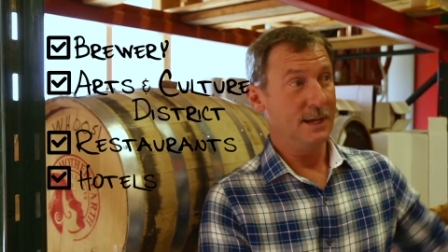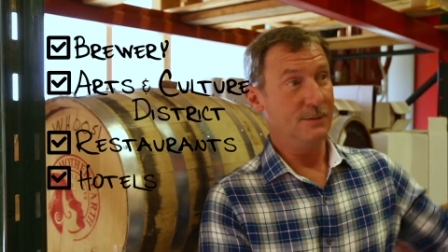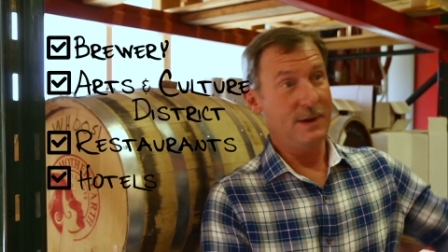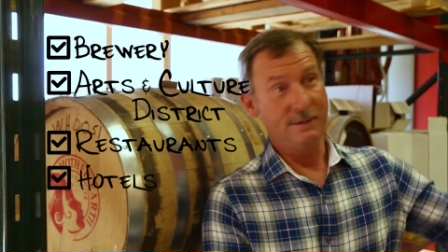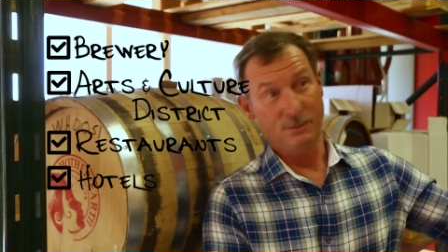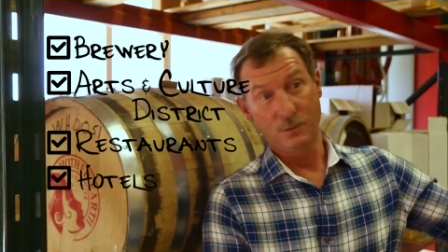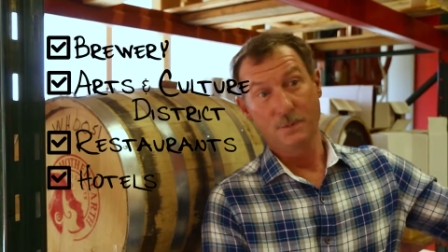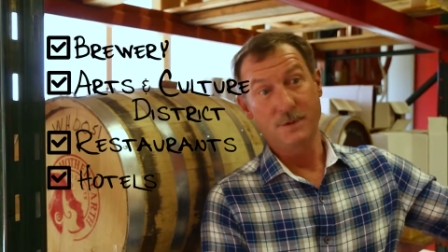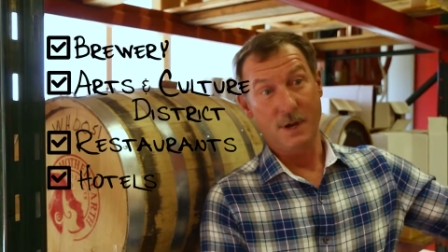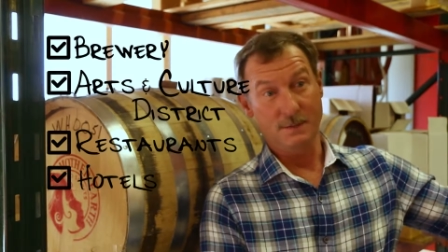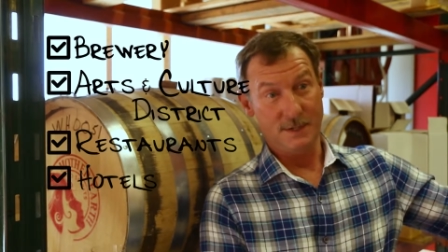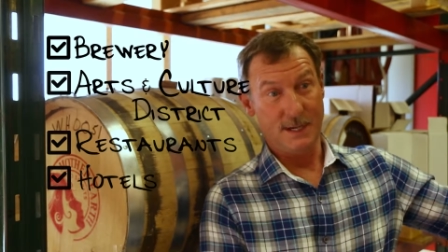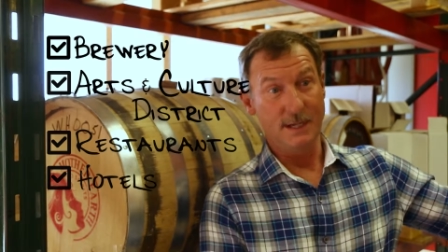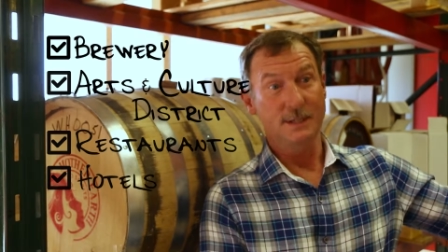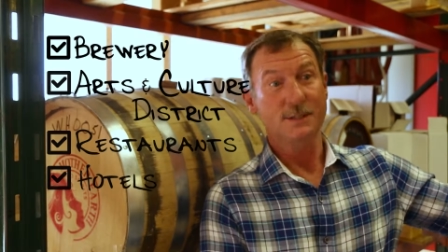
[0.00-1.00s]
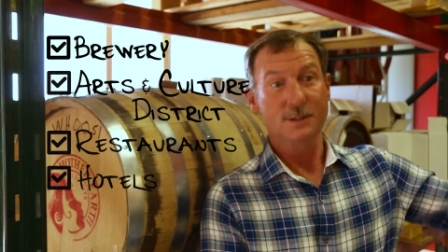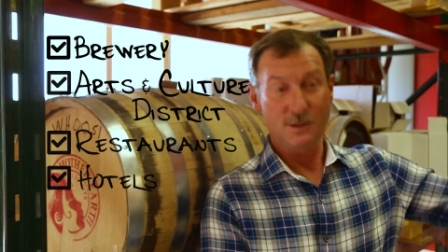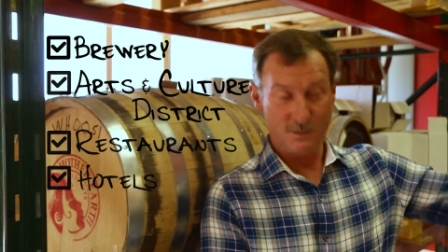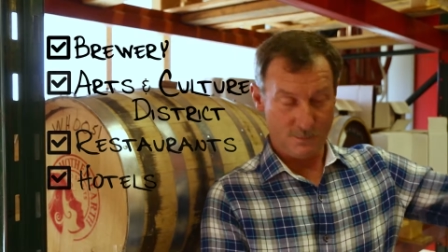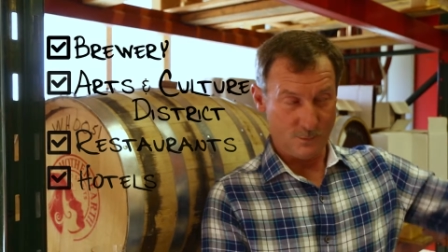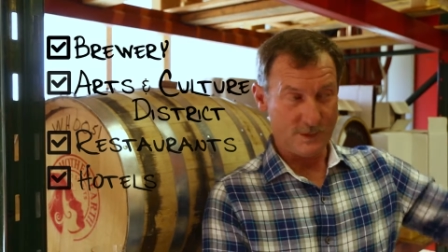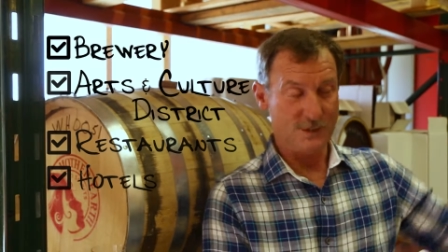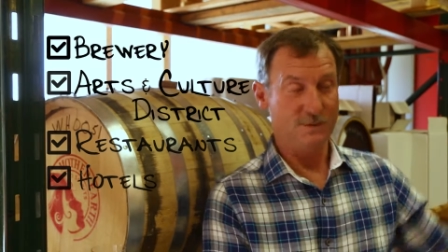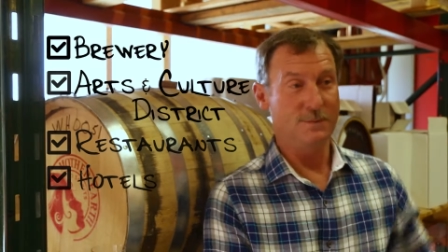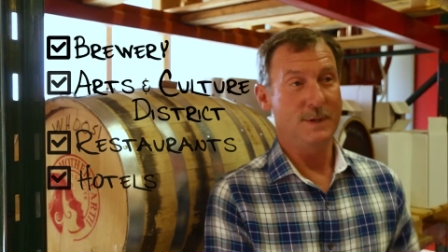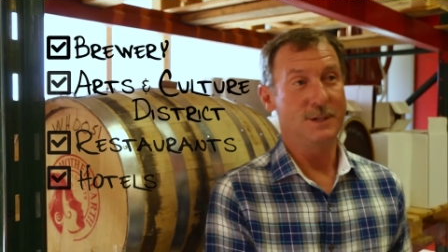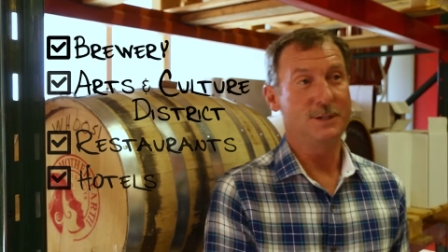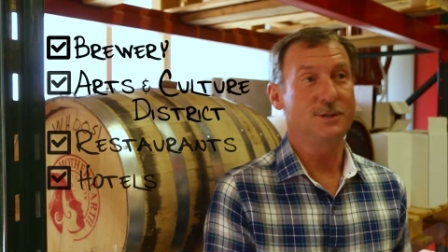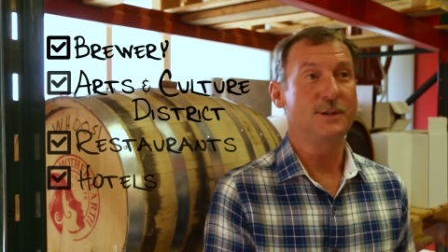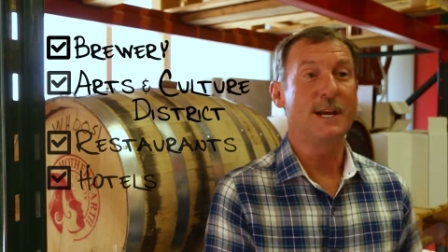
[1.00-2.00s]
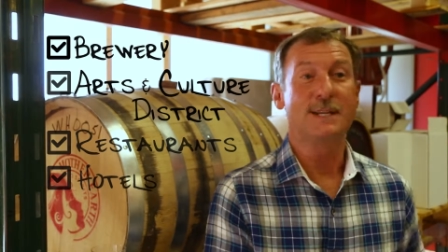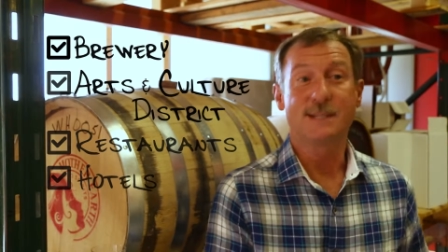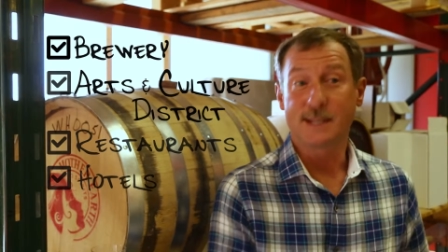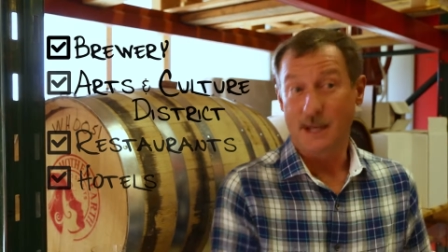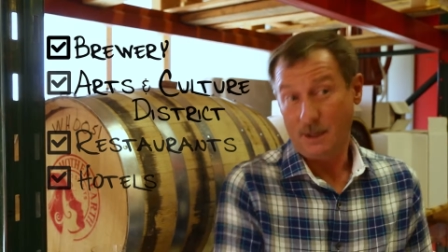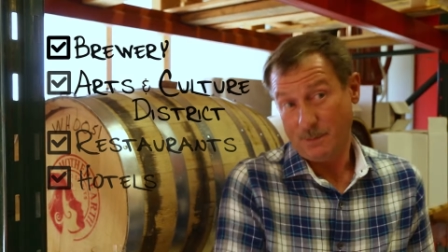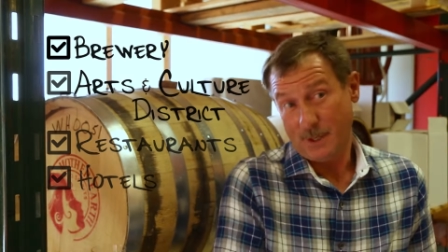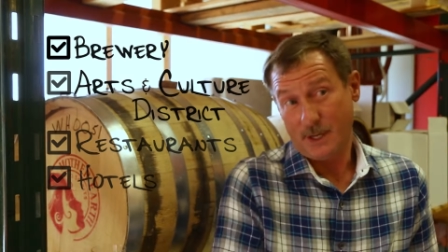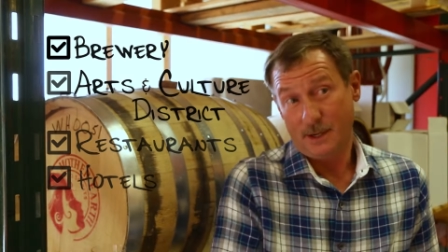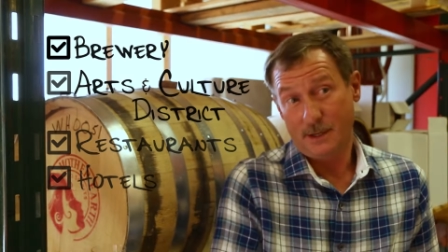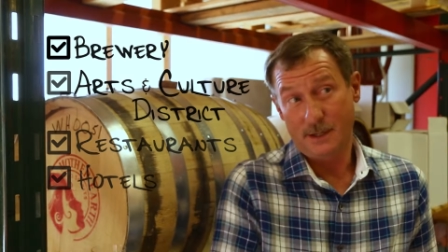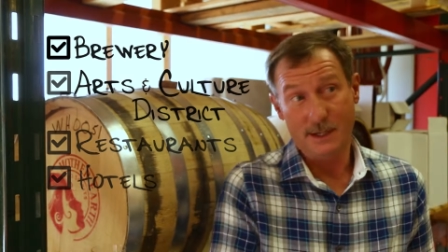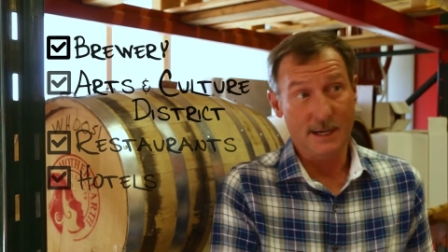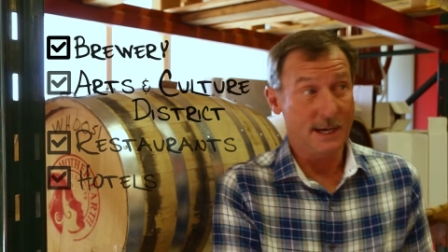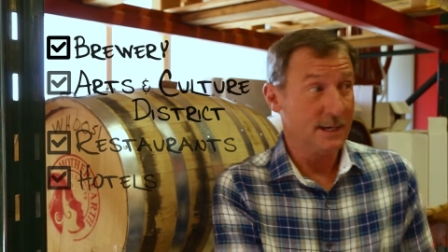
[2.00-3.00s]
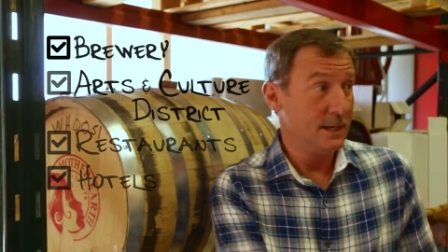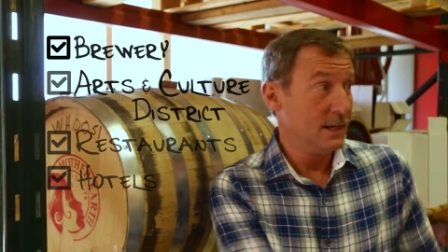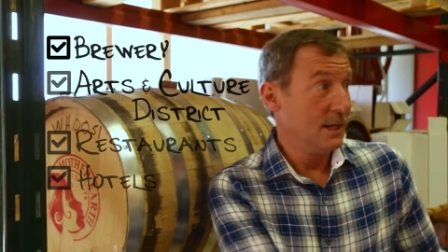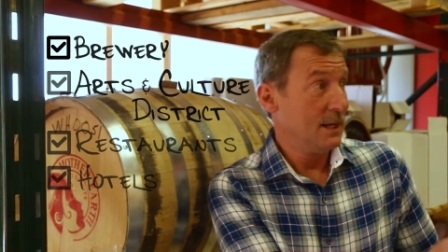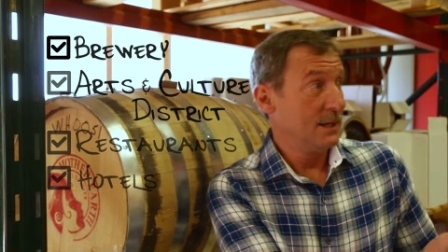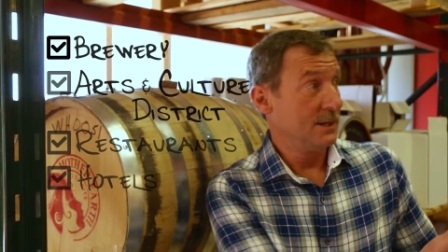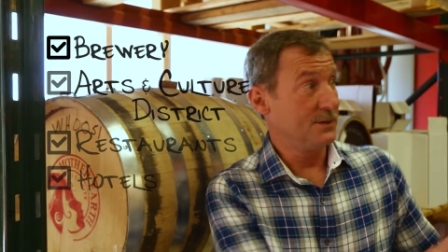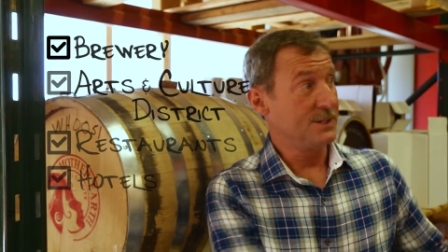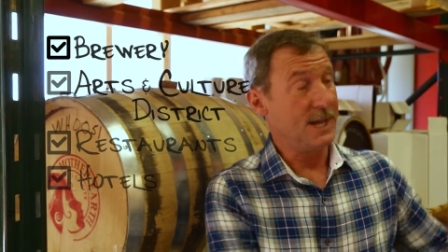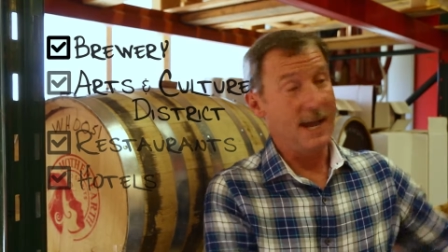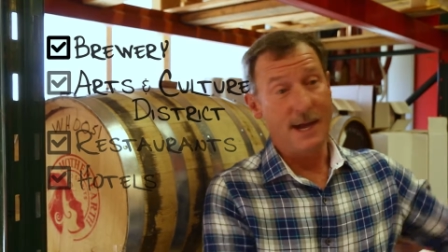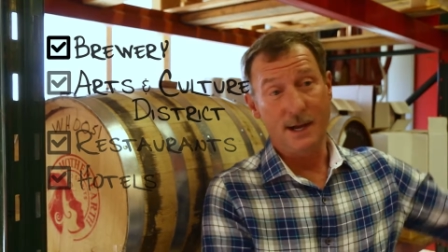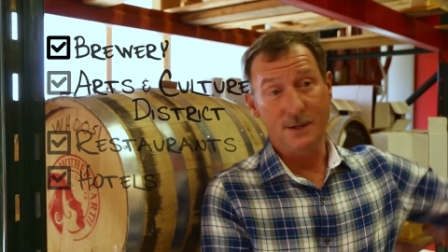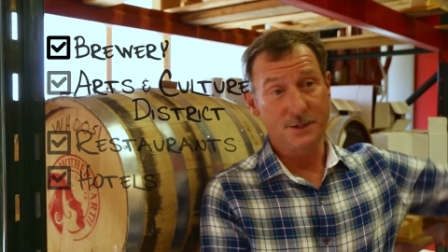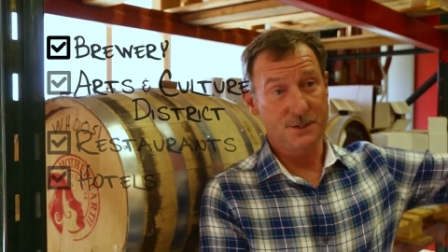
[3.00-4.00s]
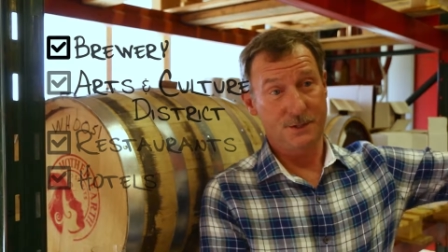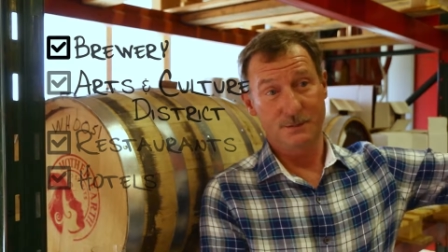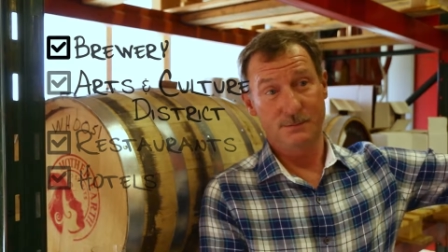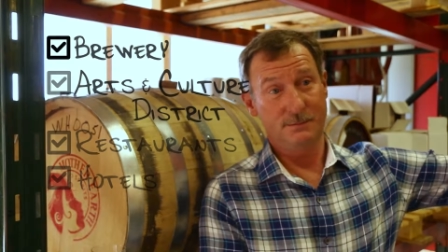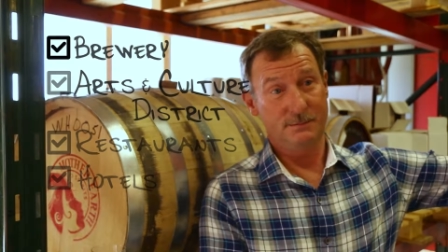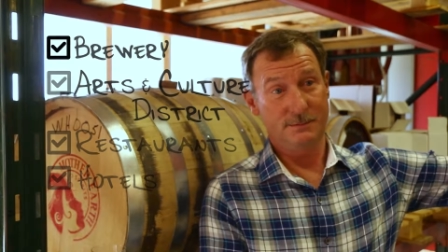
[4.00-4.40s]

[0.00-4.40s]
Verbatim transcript: We have a rooftop deck, which you've been to, and I sat up there, and there was a house